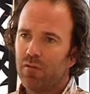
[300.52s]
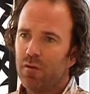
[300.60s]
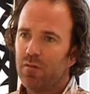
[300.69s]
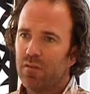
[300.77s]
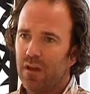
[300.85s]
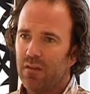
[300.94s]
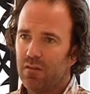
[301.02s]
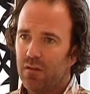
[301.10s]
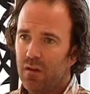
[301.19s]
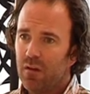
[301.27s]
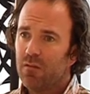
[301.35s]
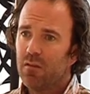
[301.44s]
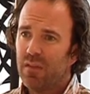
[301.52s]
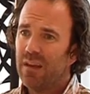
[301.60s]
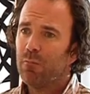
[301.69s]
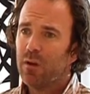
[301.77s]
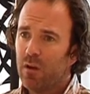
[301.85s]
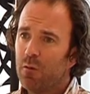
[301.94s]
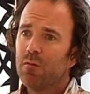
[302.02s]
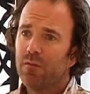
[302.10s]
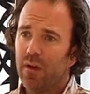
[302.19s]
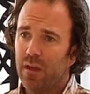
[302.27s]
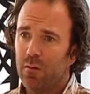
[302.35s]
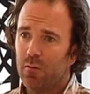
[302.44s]
process, so then we don't
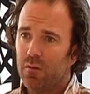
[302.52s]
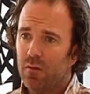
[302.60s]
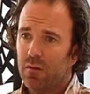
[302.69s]
fail.